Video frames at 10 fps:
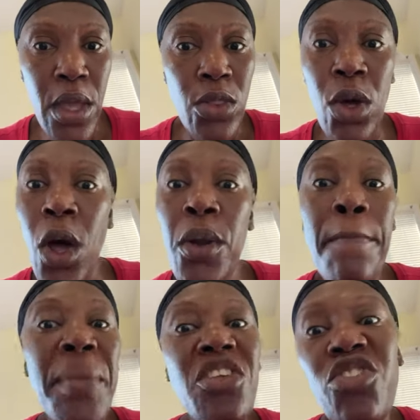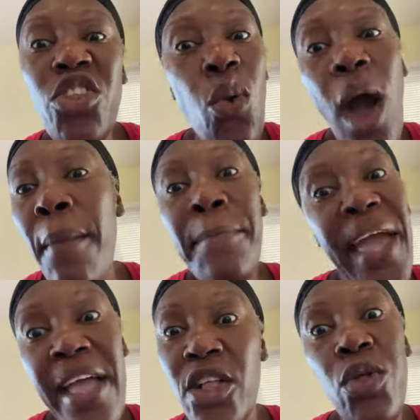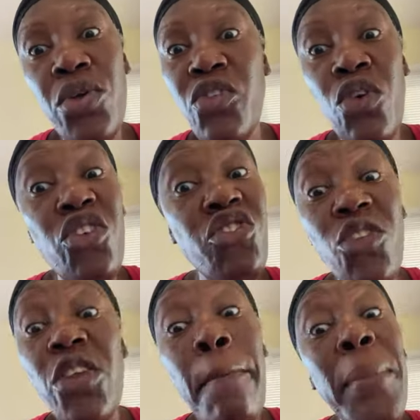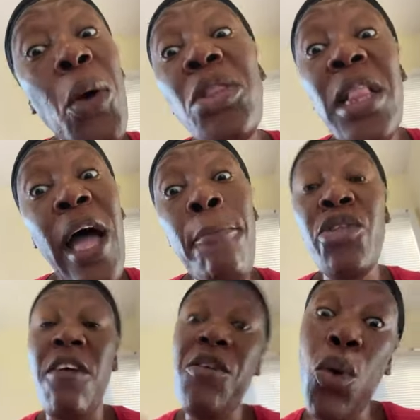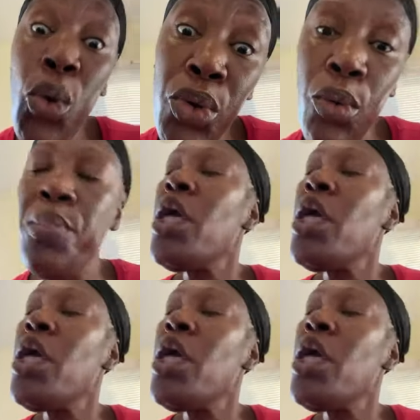No, bitch, you know what happened behind closed door. No shot on a blood clot, mother. Oh, no.